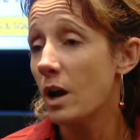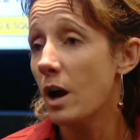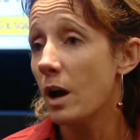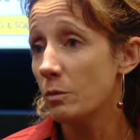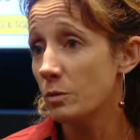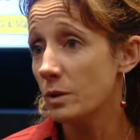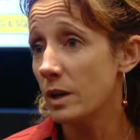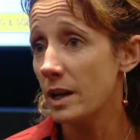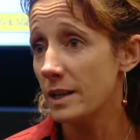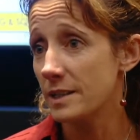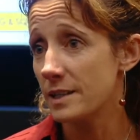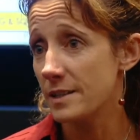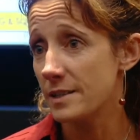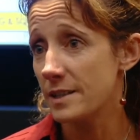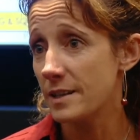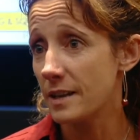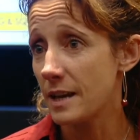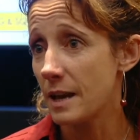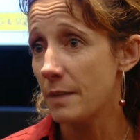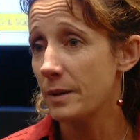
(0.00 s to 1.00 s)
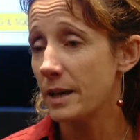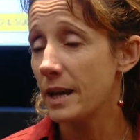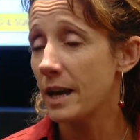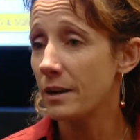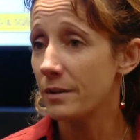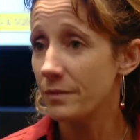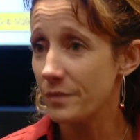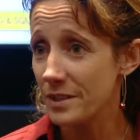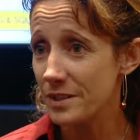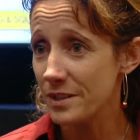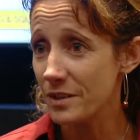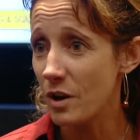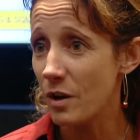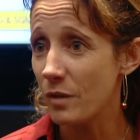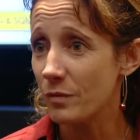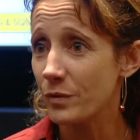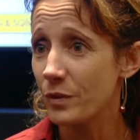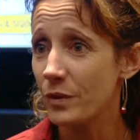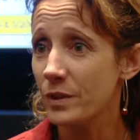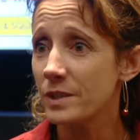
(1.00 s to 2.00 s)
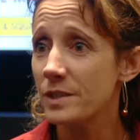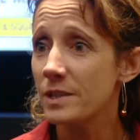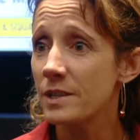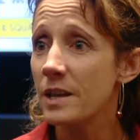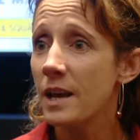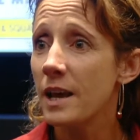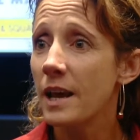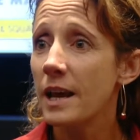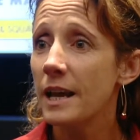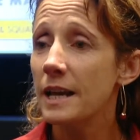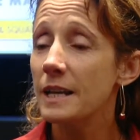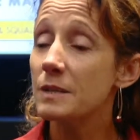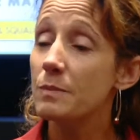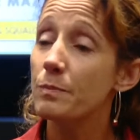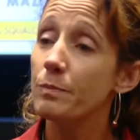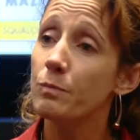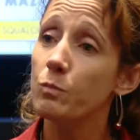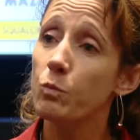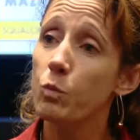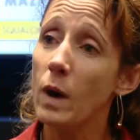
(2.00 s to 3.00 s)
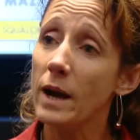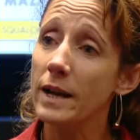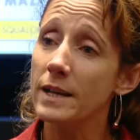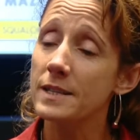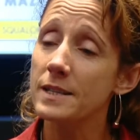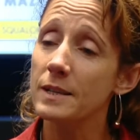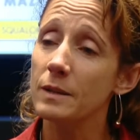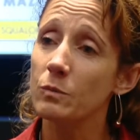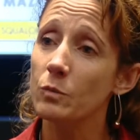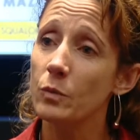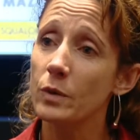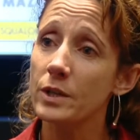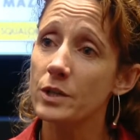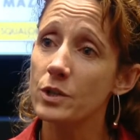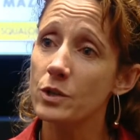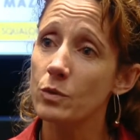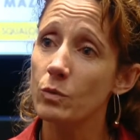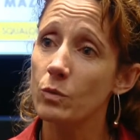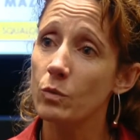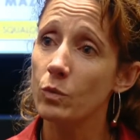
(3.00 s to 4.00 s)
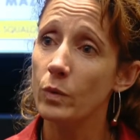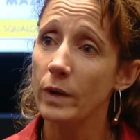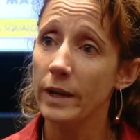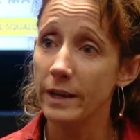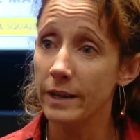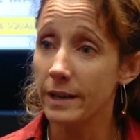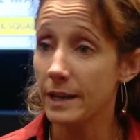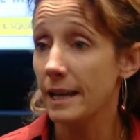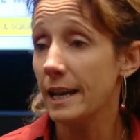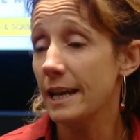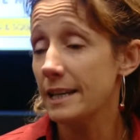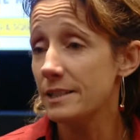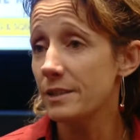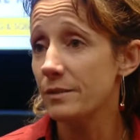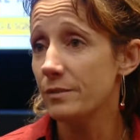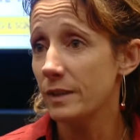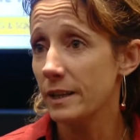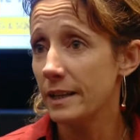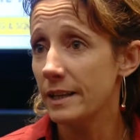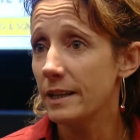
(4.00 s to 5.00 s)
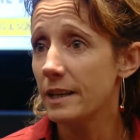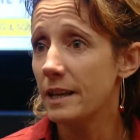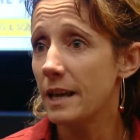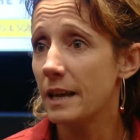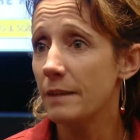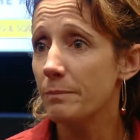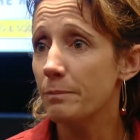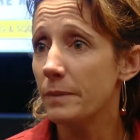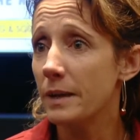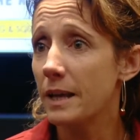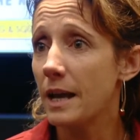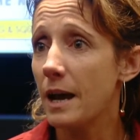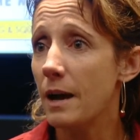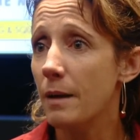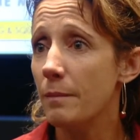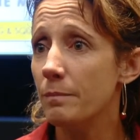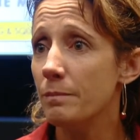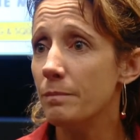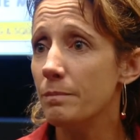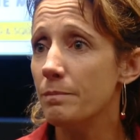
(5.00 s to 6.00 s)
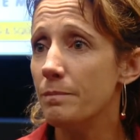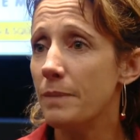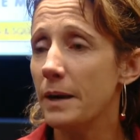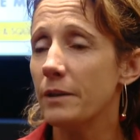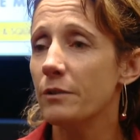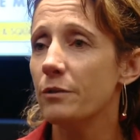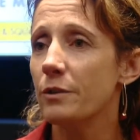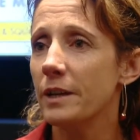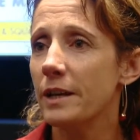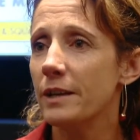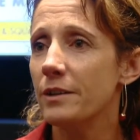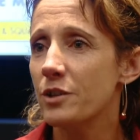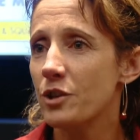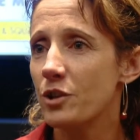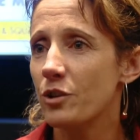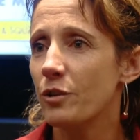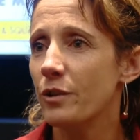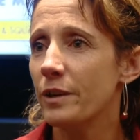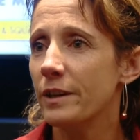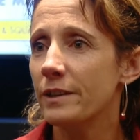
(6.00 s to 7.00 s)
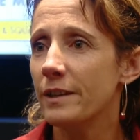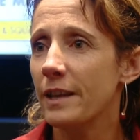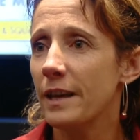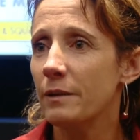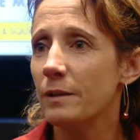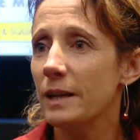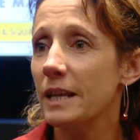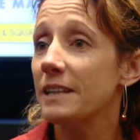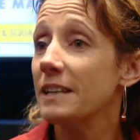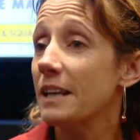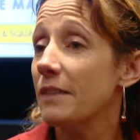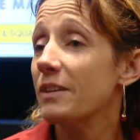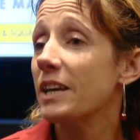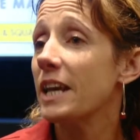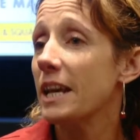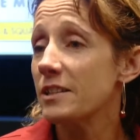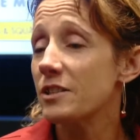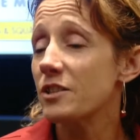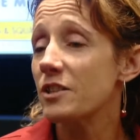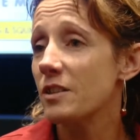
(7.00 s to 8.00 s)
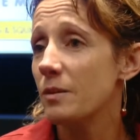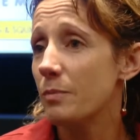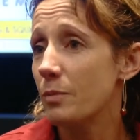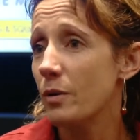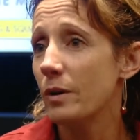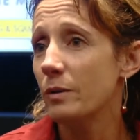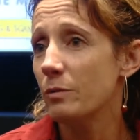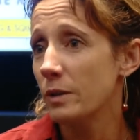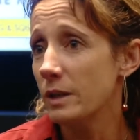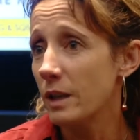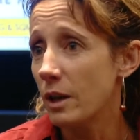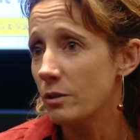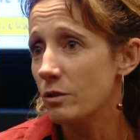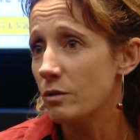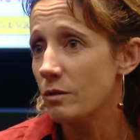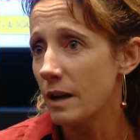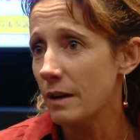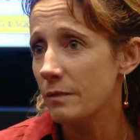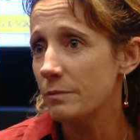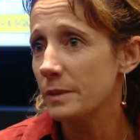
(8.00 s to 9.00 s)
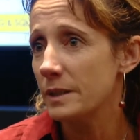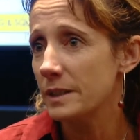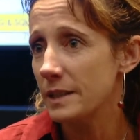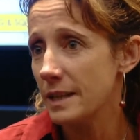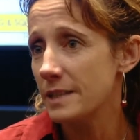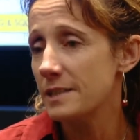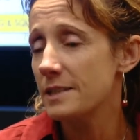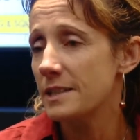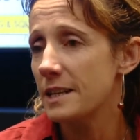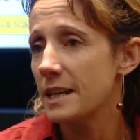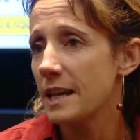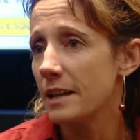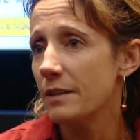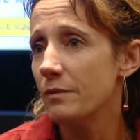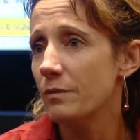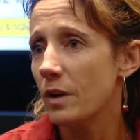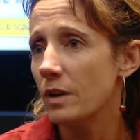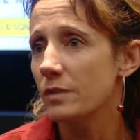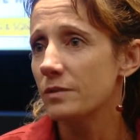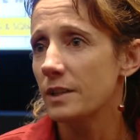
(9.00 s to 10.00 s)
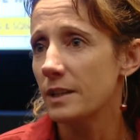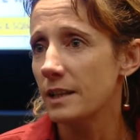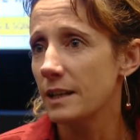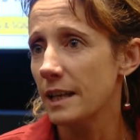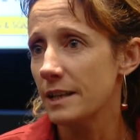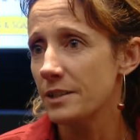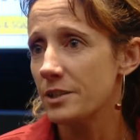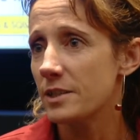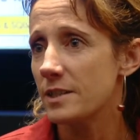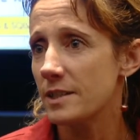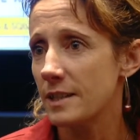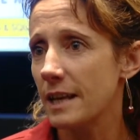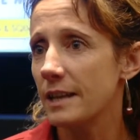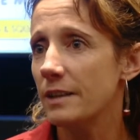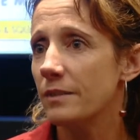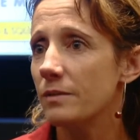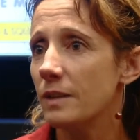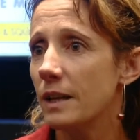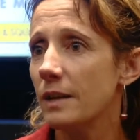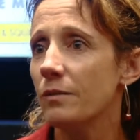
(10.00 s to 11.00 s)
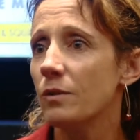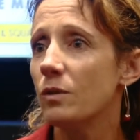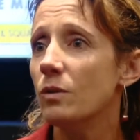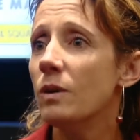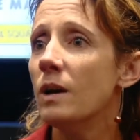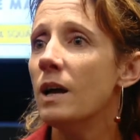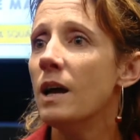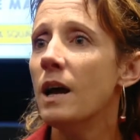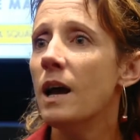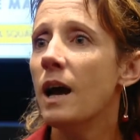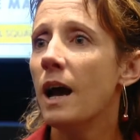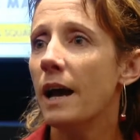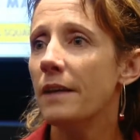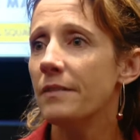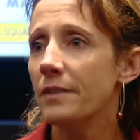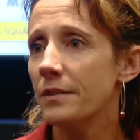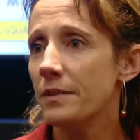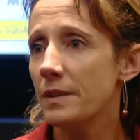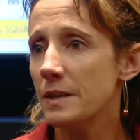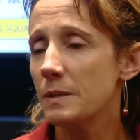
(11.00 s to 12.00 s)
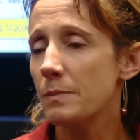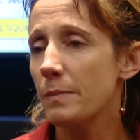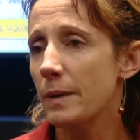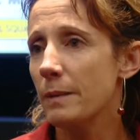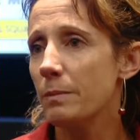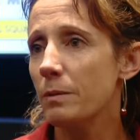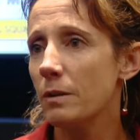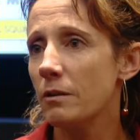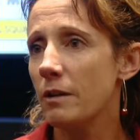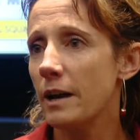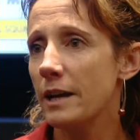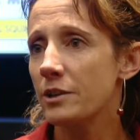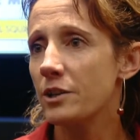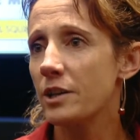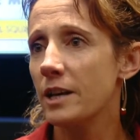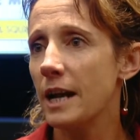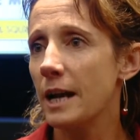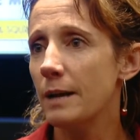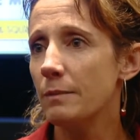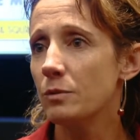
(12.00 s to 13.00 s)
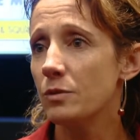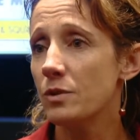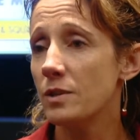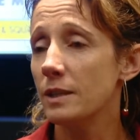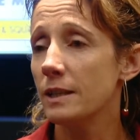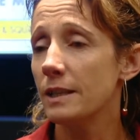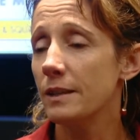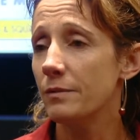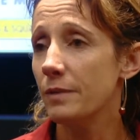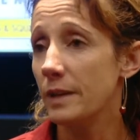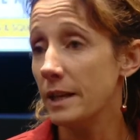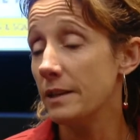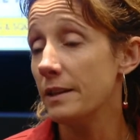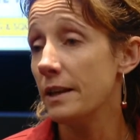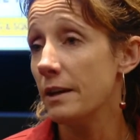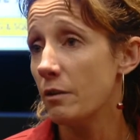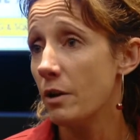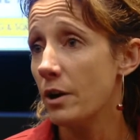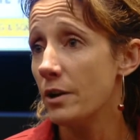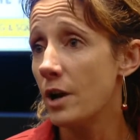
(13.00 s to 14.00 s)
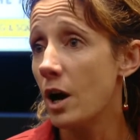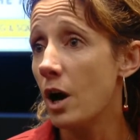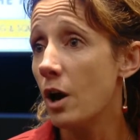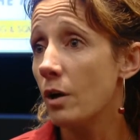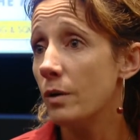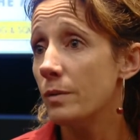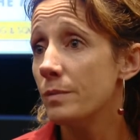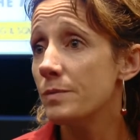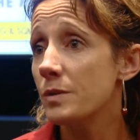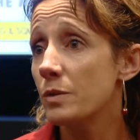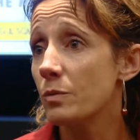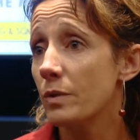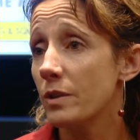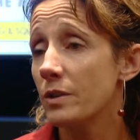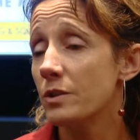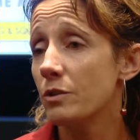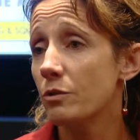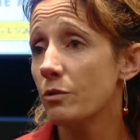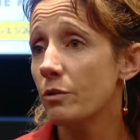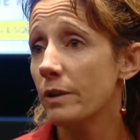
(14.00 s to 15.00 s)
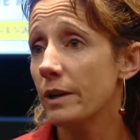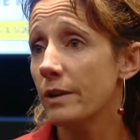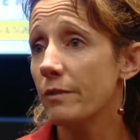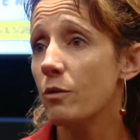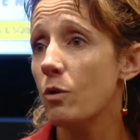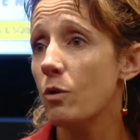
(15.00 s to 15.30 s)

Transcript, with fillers: I would like to see coming out of this conference is ways in which we collectively can become better at ensuring that it never gets to the point where local government needs to get involved at a legislative level and that these people are actually able to live in their own homes with a degree of